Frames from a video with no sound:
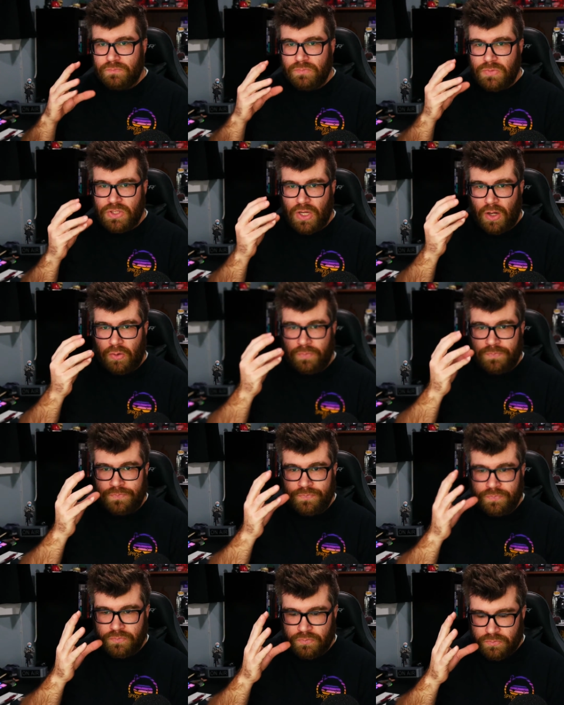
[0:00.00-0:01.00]
so
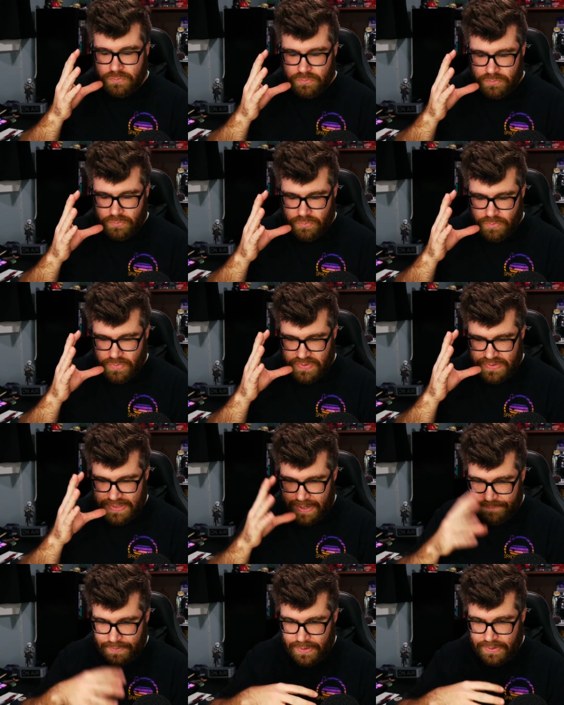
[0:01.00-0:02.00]

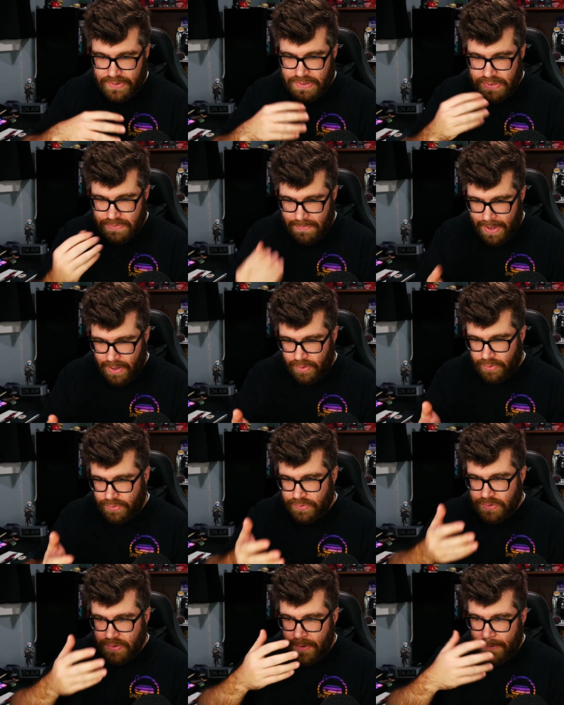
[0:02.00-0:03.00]
definitely
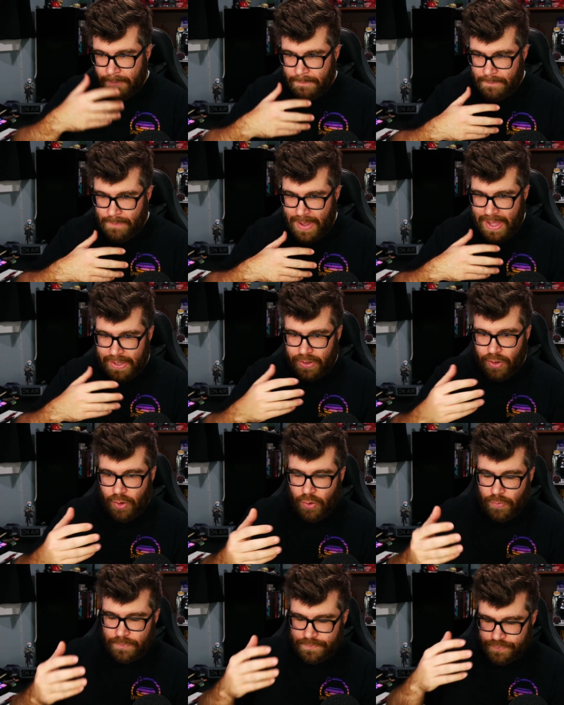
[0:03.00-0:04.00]
smells
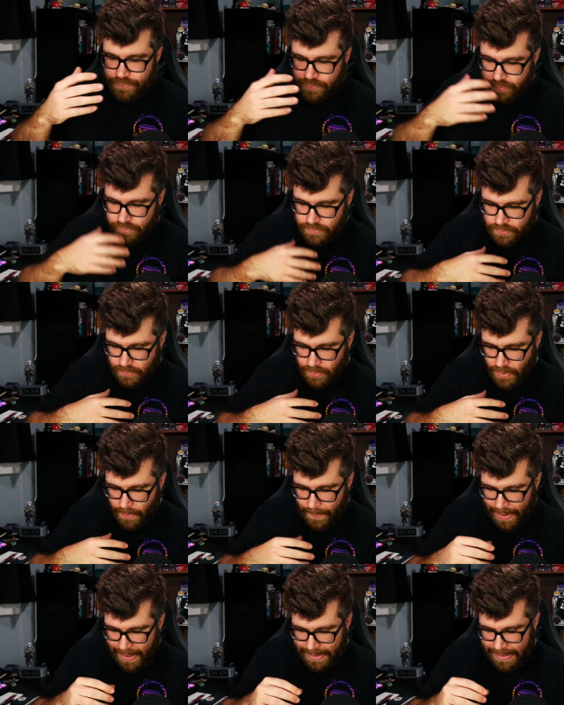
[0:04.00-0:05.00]
mango,
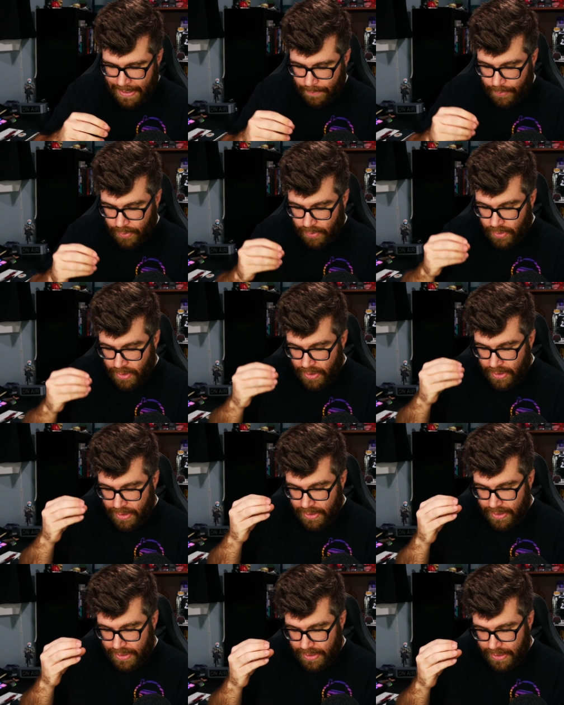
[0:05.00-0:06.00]
pineapple.
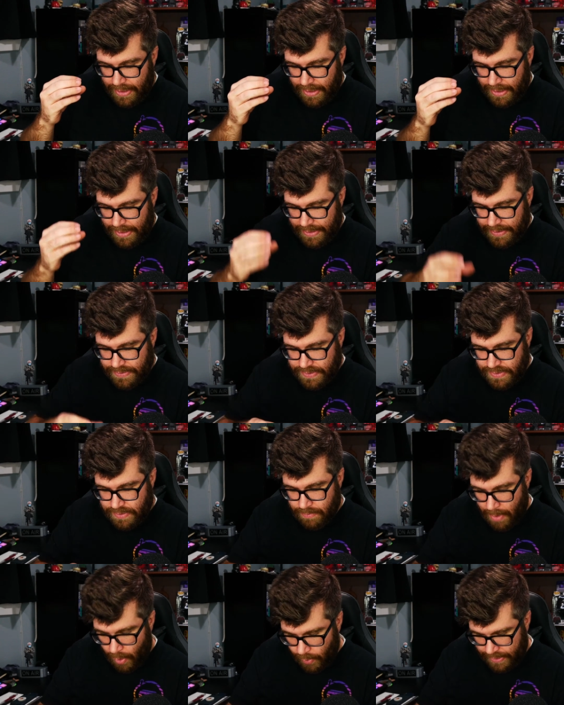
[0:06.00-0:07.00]
It is
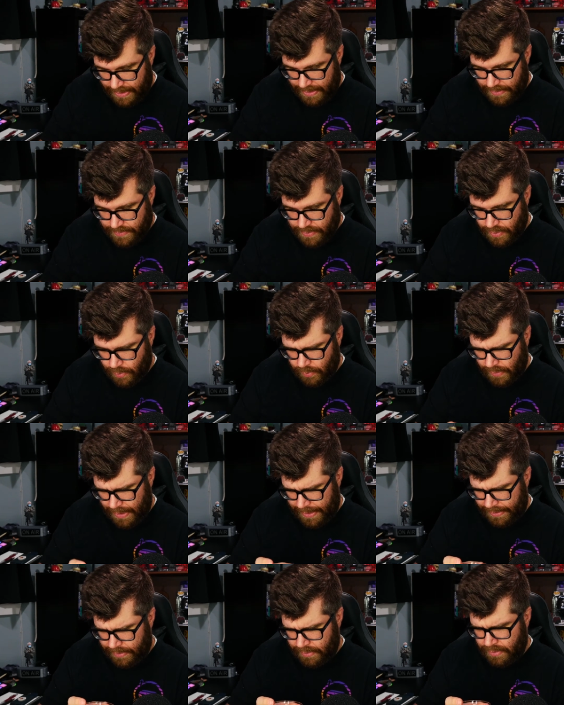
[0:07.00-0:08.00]
smoky too,
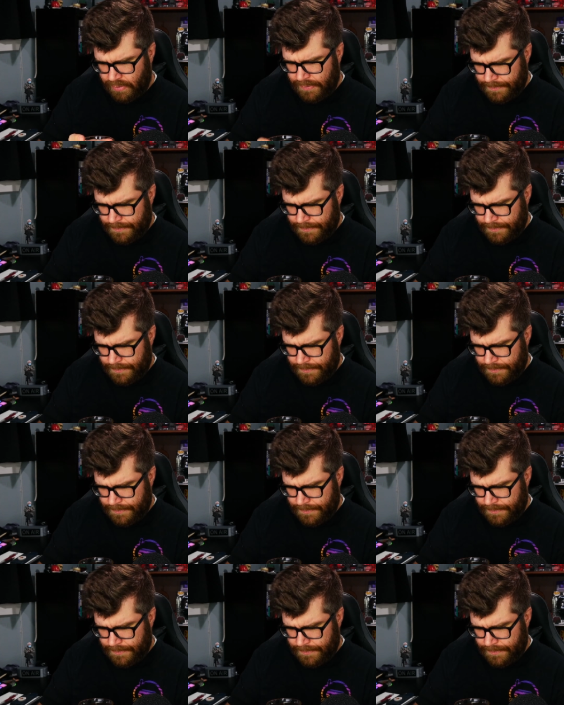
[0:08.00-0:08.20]
like